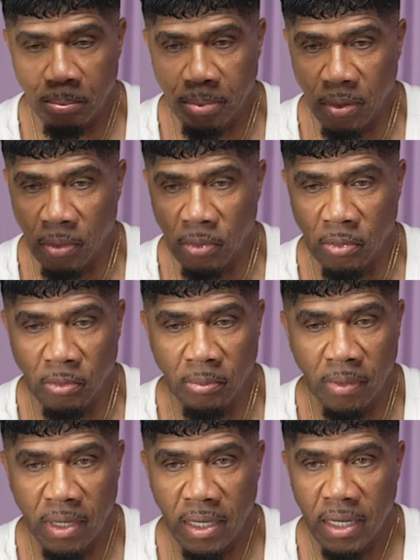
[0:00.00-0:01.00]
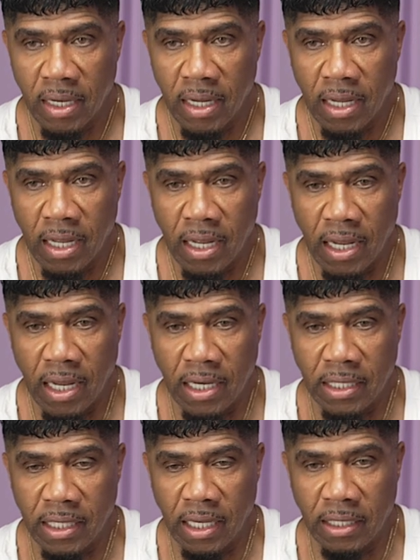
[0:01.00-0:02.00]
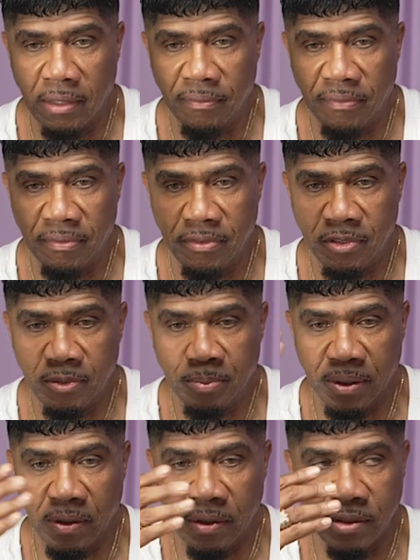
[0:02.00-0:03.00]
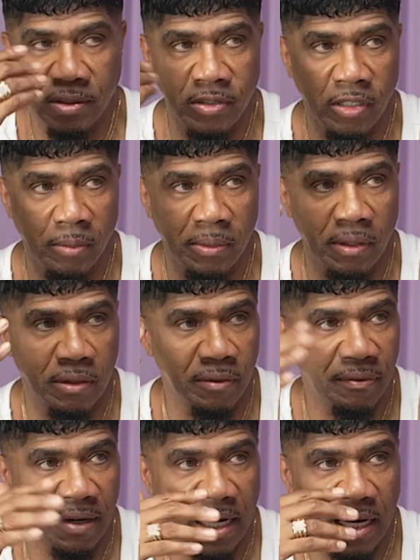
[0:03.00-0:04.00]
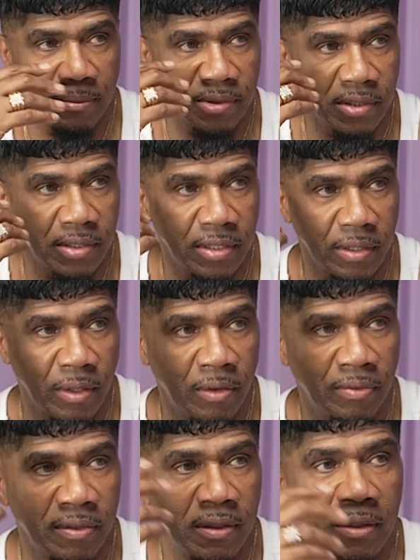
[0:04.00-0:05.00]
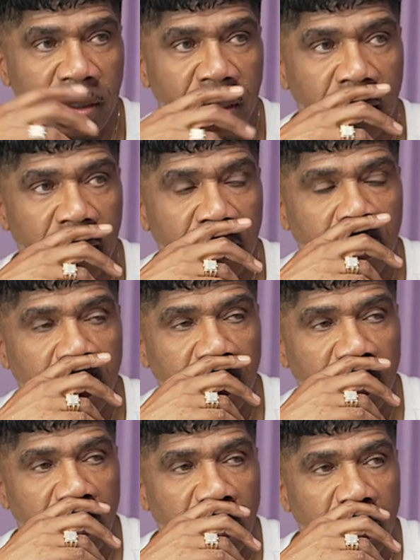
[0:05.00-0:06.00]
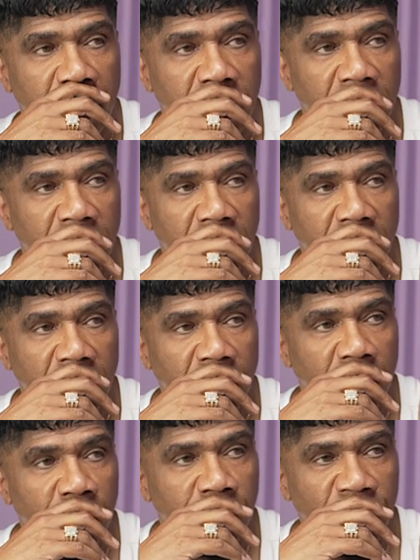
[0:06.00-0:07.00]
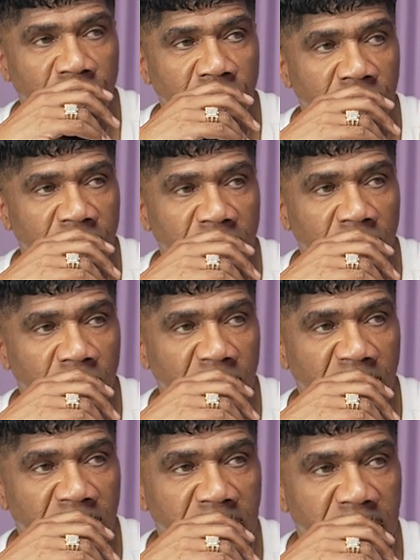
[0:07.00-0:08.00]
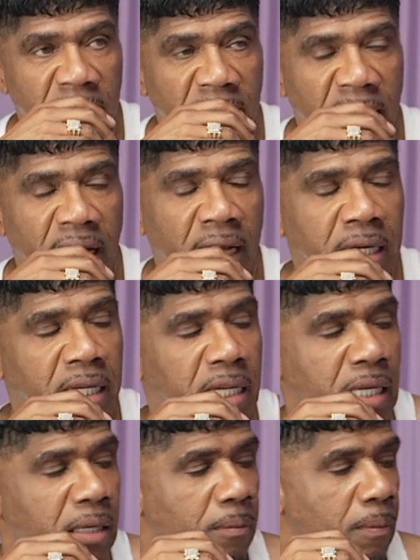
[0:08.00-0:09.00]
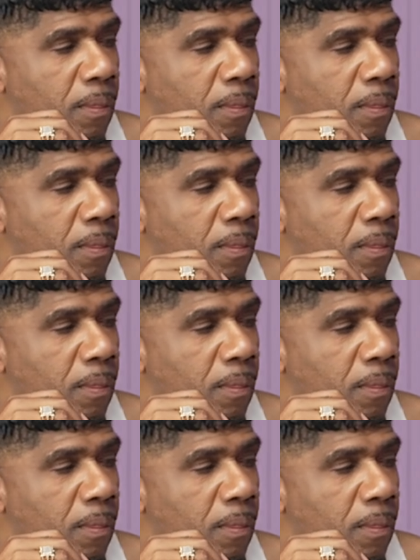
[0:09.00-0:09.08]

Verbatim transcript: boom and then the spirit just took me, or the vibe just took over. Yeah. And boom, there it was. And he,